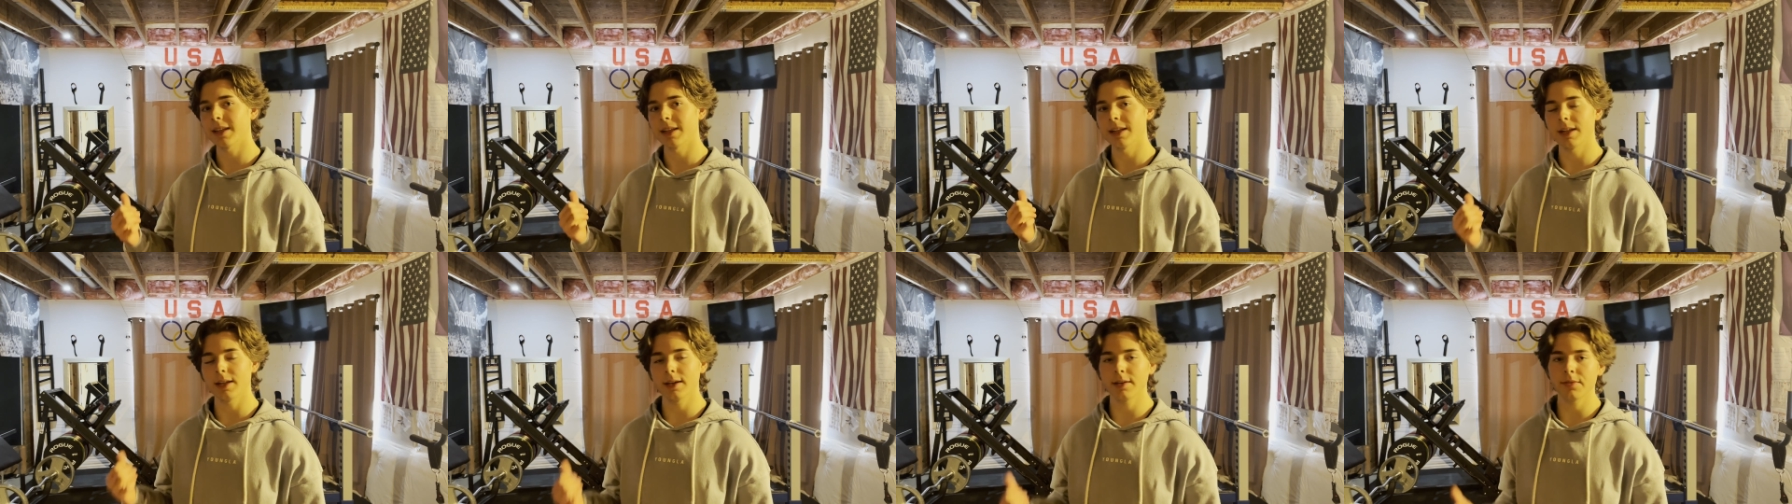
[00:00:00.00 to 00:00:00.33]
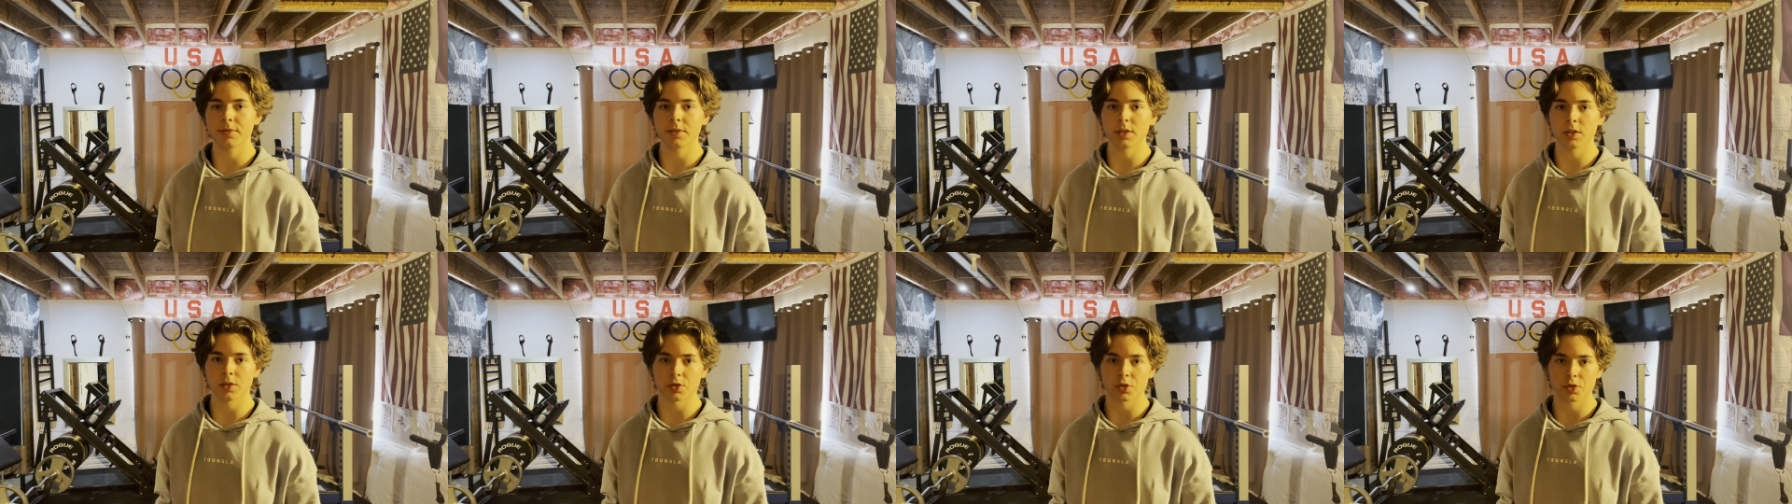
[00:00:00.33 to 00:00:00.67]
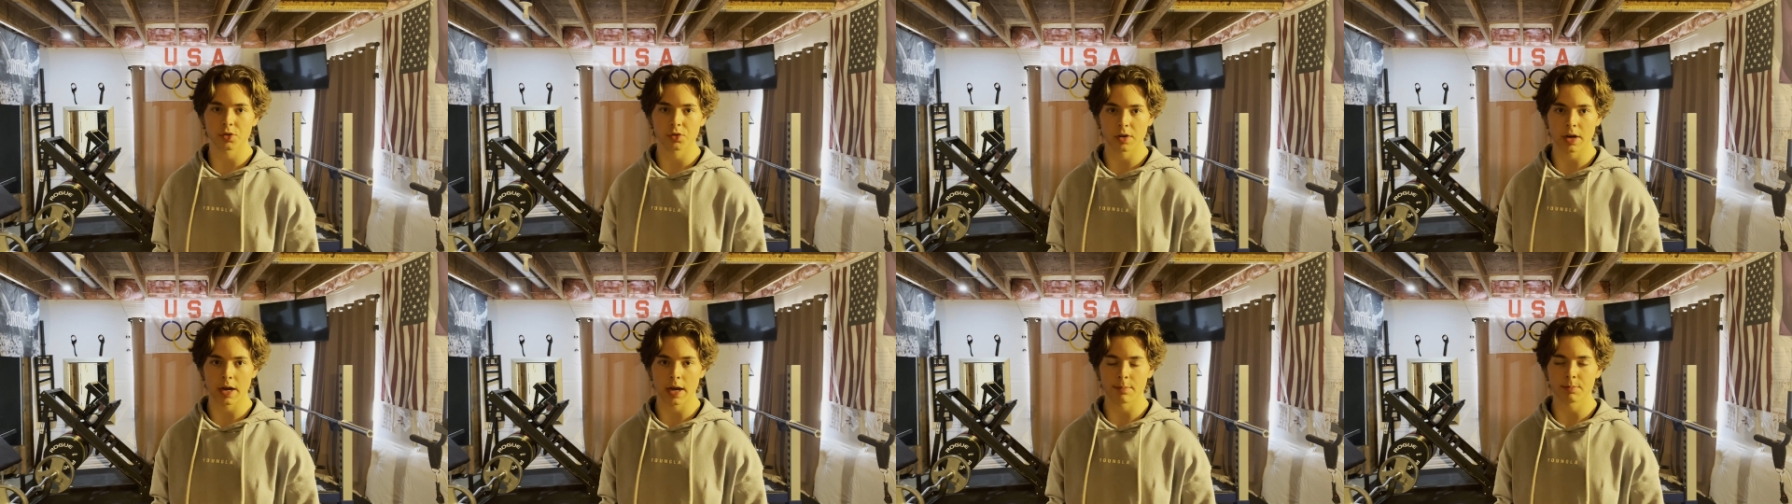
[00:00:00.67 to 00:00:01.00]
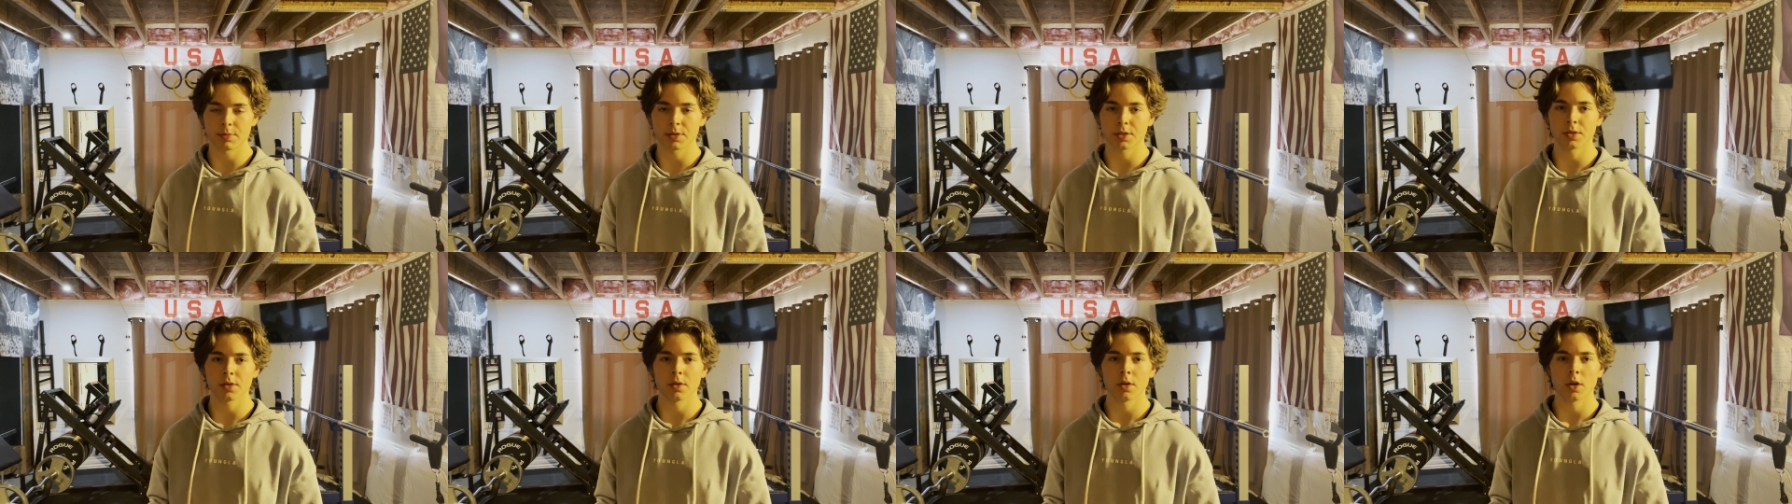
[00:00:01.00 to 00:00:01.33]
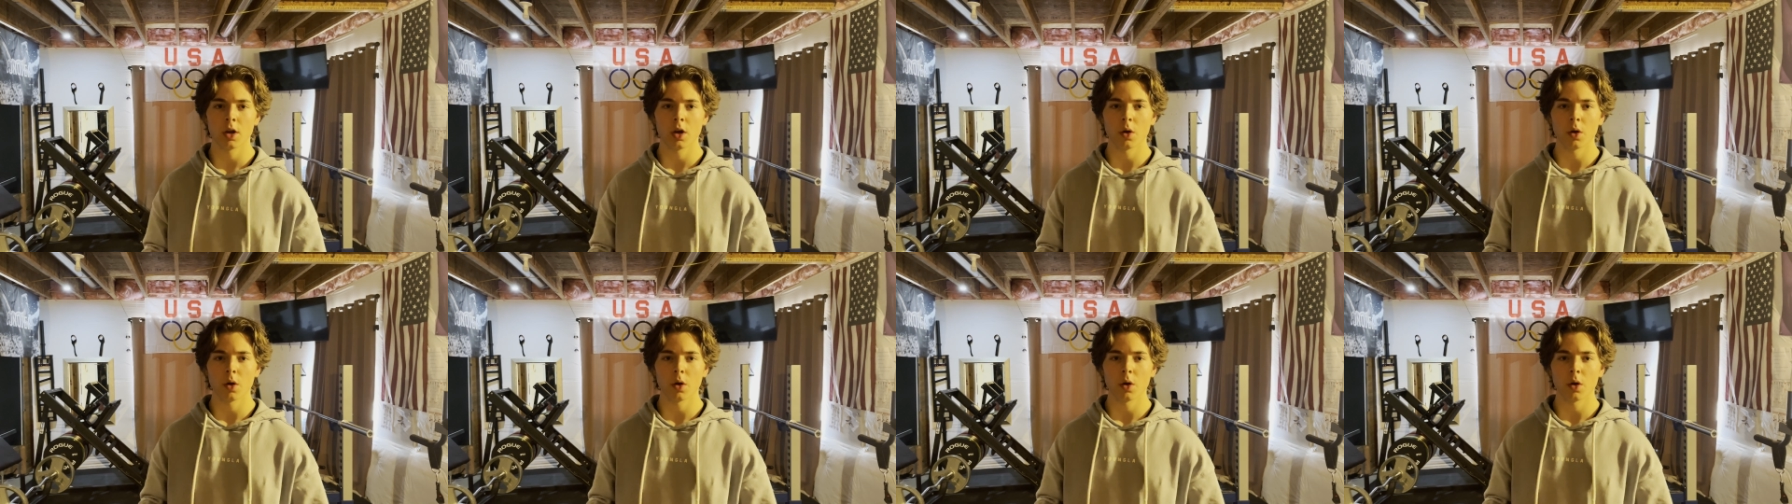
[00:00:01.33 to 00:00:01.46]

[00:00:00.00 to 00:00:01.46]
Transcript: lifting straps